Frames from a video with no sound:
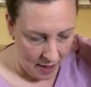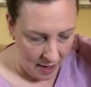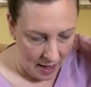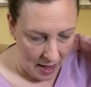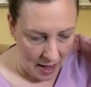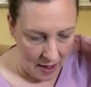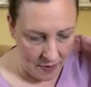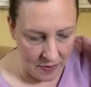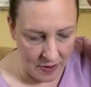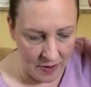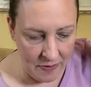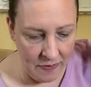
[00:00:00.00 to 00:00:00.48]

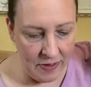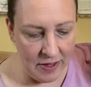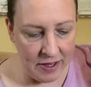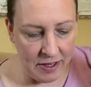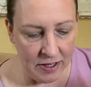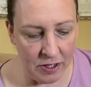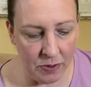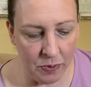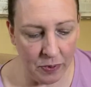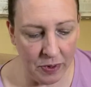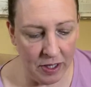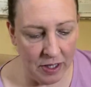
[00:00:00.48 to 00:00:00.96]
And then
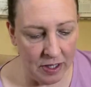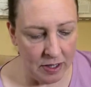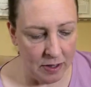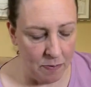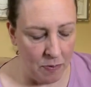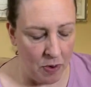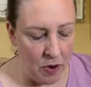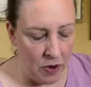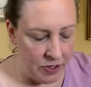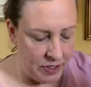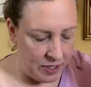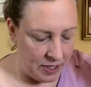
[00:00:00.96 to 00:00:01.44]
this one is
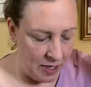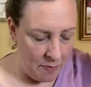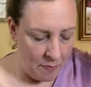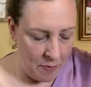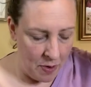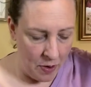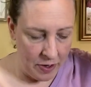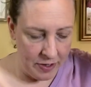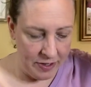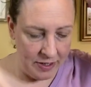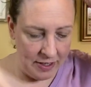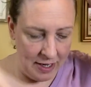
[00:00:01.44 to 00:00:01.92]
Mercy,
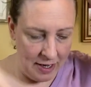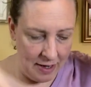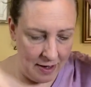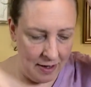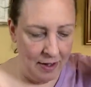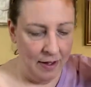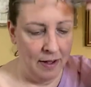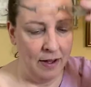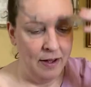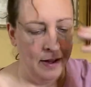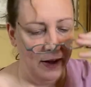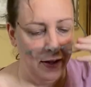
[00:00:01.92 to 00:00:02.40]
Mercy.
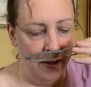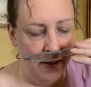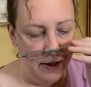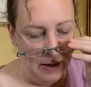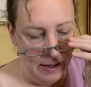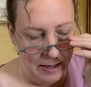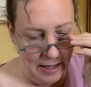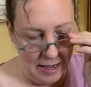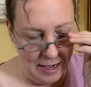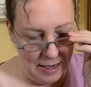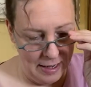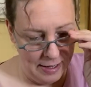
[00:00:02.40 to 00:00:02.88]

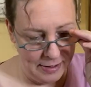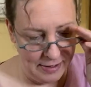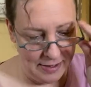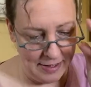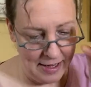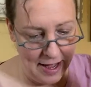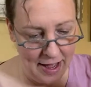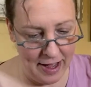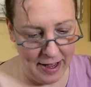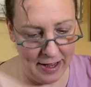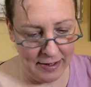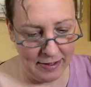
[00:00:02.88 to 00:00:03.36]
And it
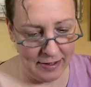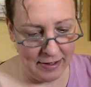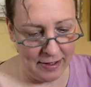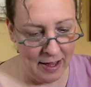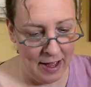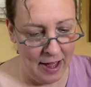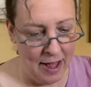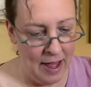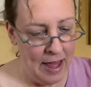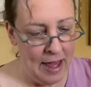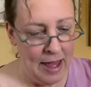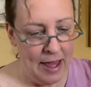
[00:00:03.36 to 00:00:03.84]
says,
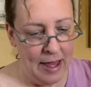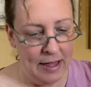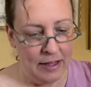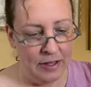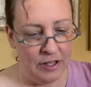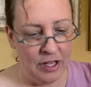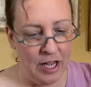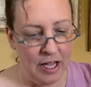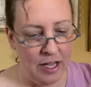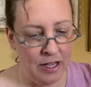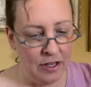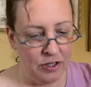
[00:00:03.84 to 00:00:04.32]

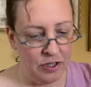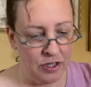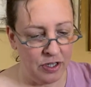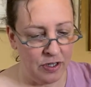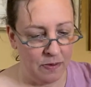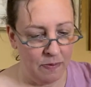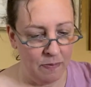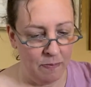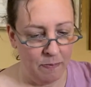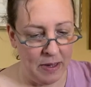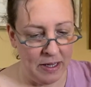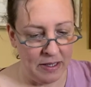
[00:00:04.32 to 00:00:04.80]
teach
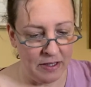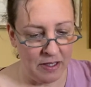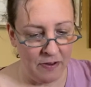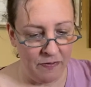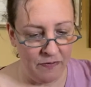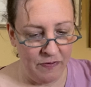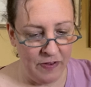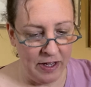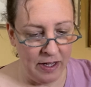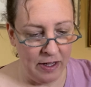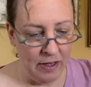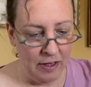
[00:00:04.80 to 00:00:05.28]
me to
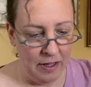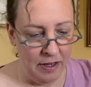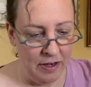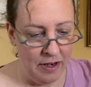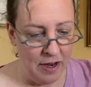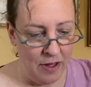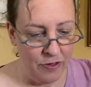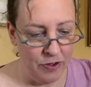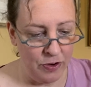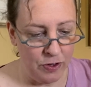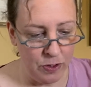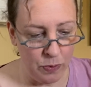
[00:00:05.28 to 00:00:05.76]
feel
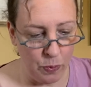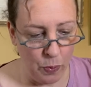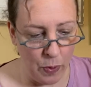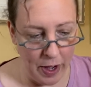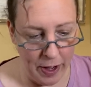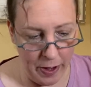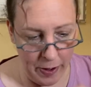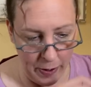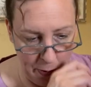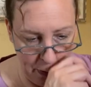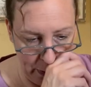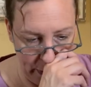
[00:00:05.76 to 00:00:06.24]
another's
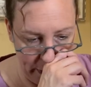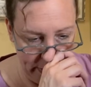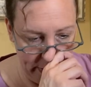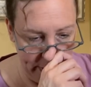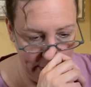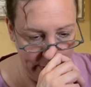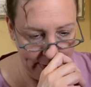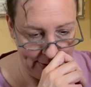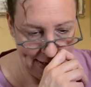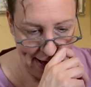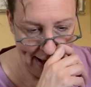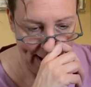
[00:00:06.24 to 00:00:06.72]
woe,
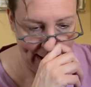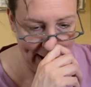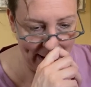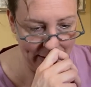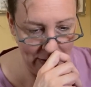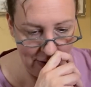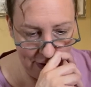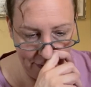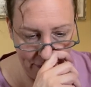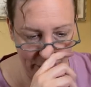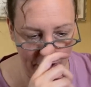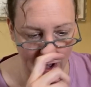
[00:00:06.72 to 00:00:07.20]
to hide
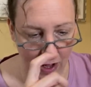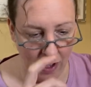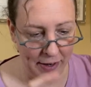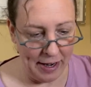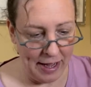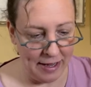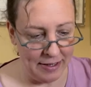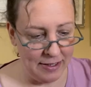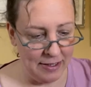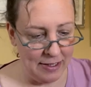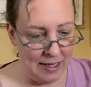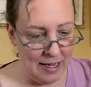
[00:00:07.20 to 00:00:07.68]
the fault I
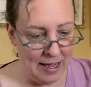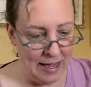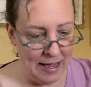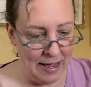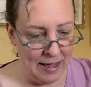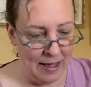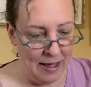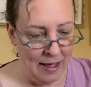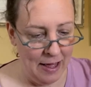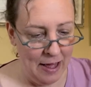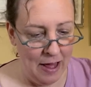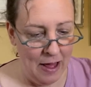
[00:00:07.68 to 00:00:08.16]
see,
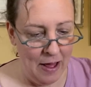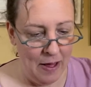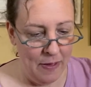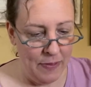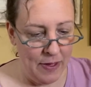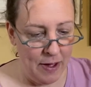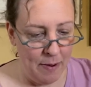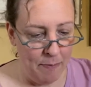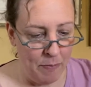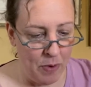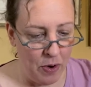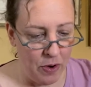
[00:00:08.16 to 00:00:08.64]

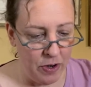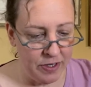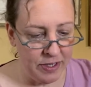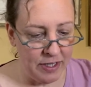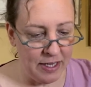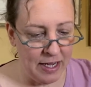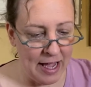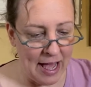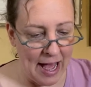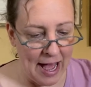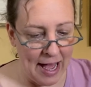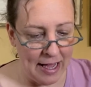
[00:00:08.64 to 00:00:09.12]
that
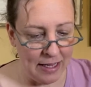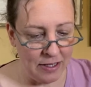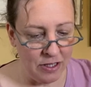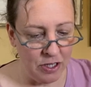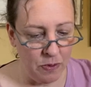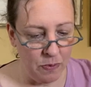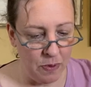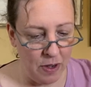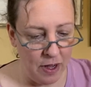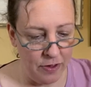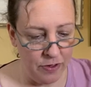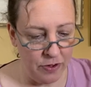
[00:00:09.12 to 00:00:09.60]
mercy I
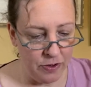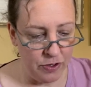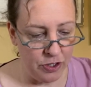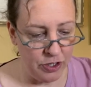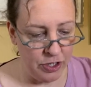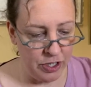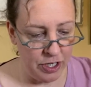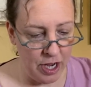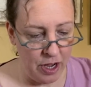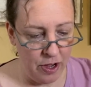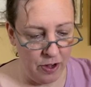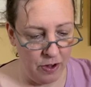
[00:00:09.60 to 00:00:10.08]
to others
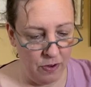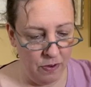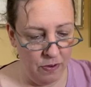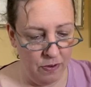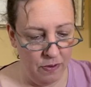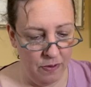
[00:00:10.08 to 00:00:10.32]
show,